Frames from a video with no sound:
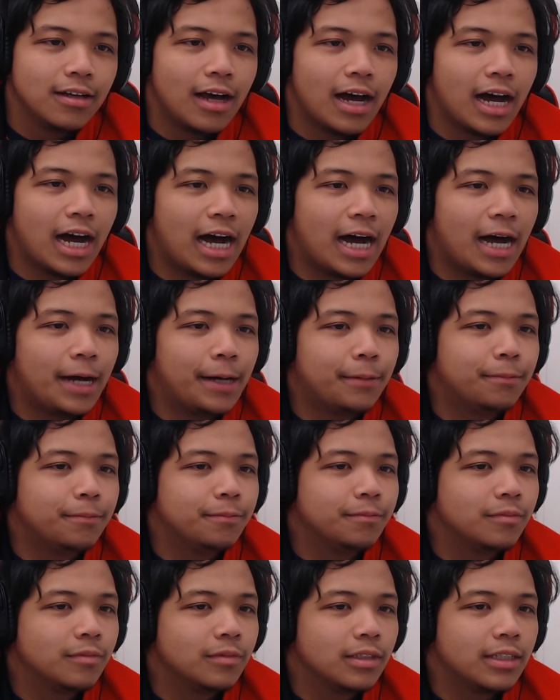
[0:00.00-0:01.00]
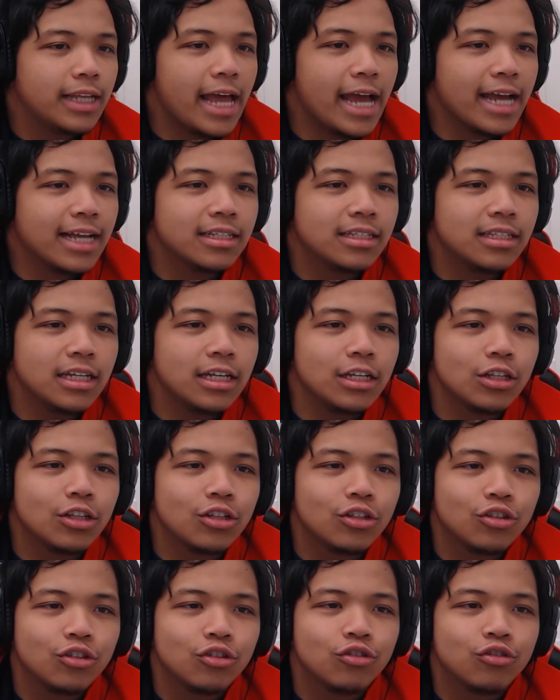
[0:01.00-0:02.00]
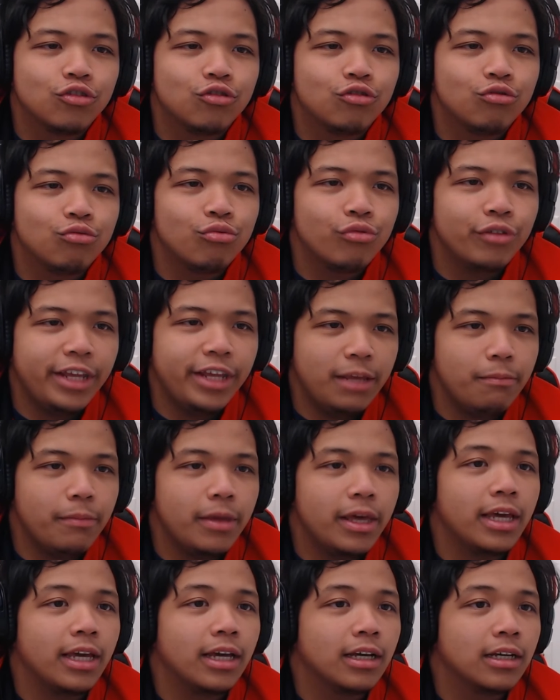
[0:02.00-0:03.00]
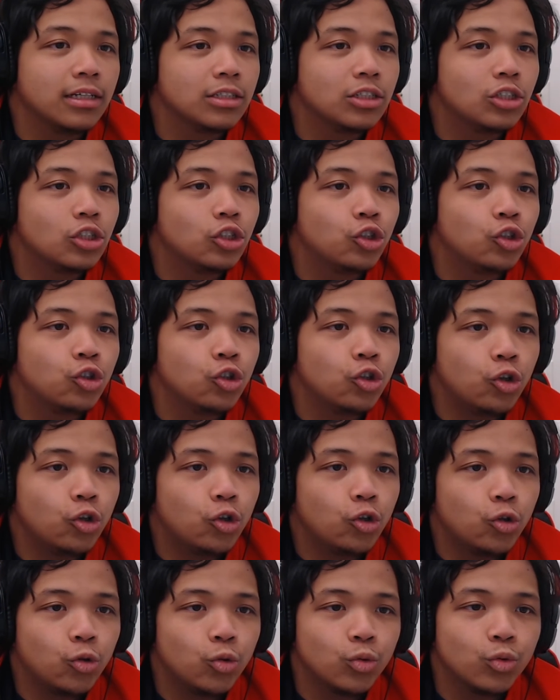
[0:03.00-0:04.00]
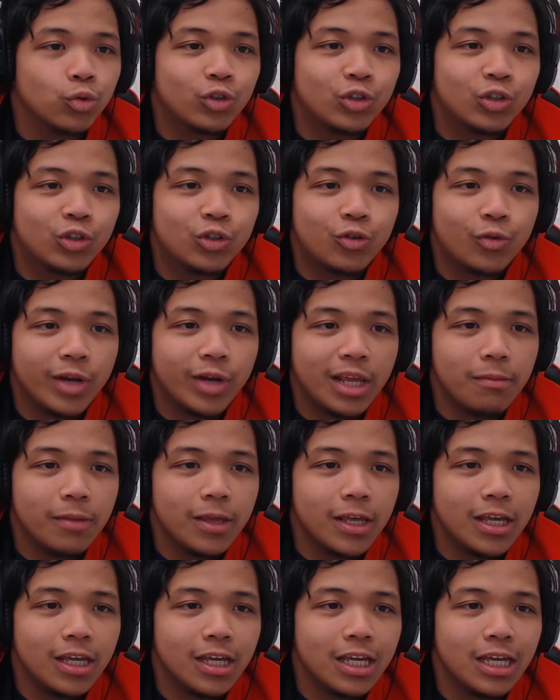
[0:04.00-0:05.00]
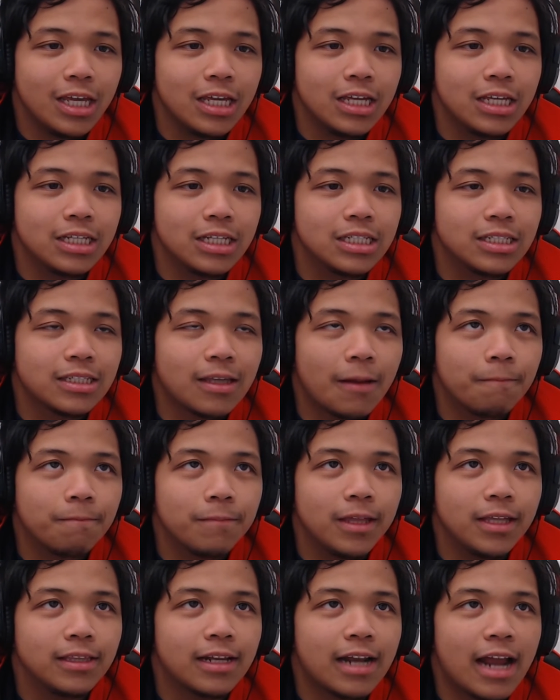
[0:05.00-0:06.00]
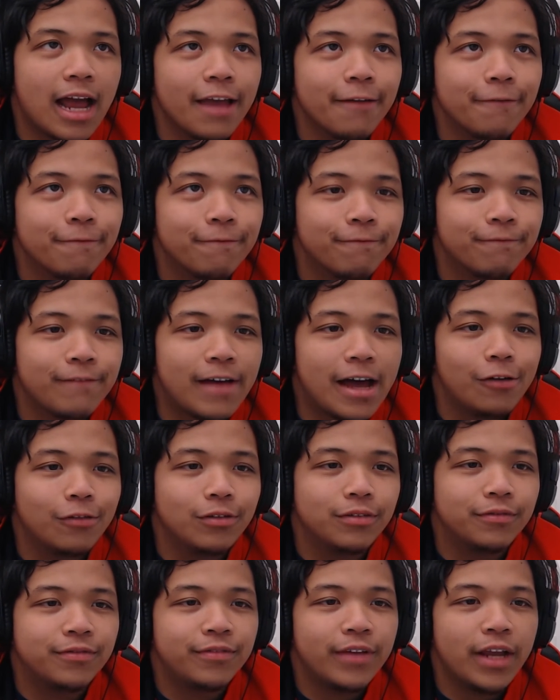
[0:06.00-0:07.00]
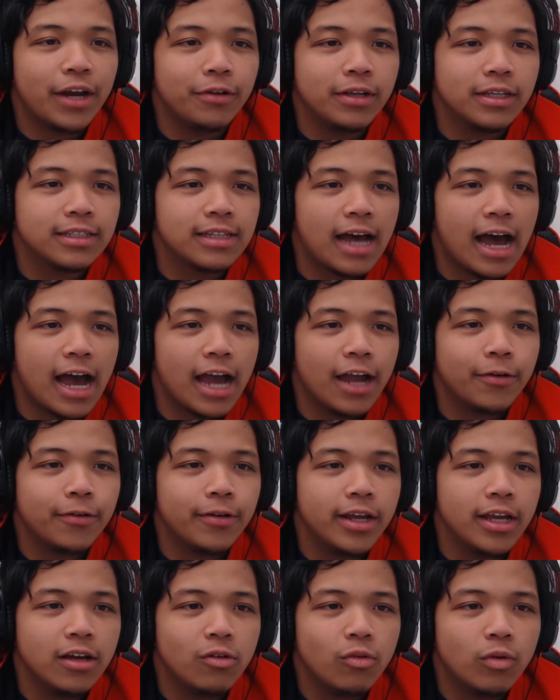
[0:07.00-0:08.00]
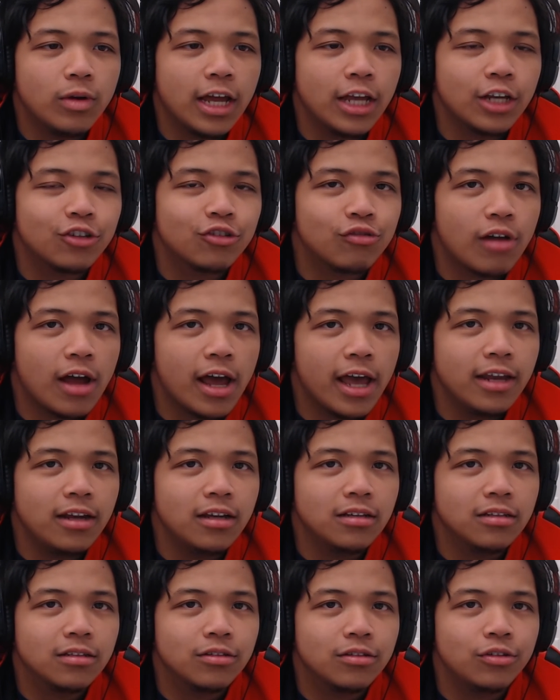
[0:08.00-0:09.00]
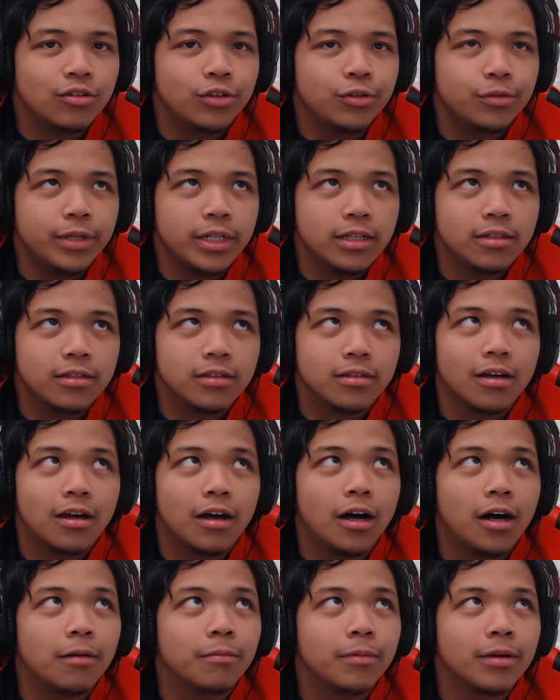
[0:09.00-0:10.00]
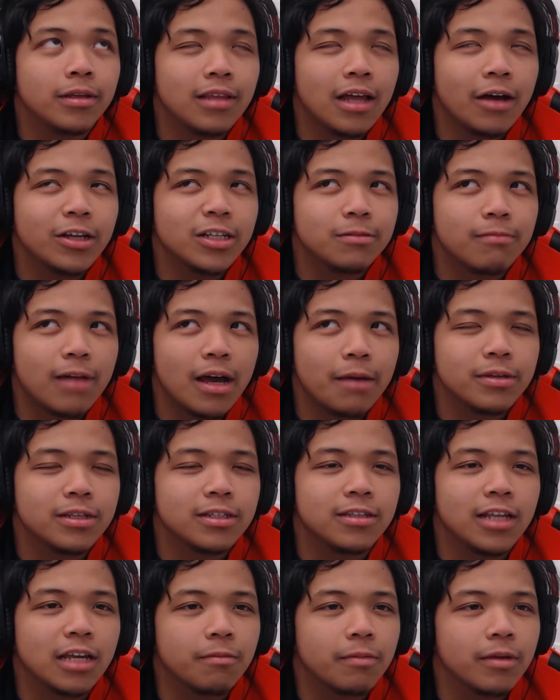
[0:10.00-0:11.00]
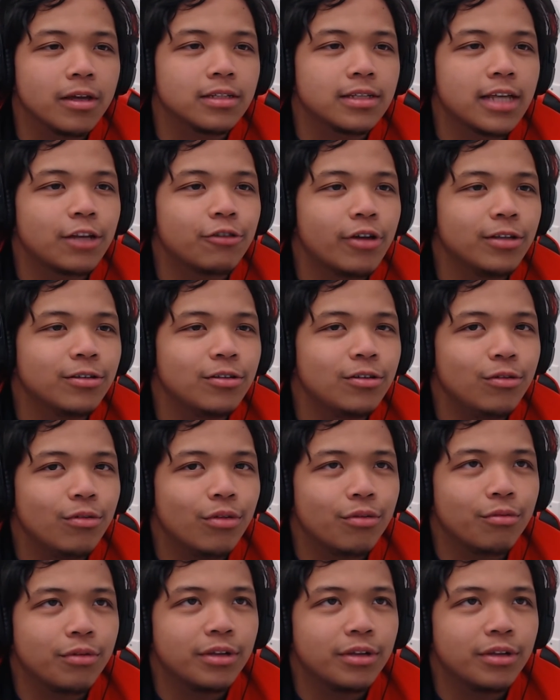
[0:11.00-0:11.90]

um next is streaming so streaming is something that i found very tiring when i tried to do it um and that was my mistake because i tried to do three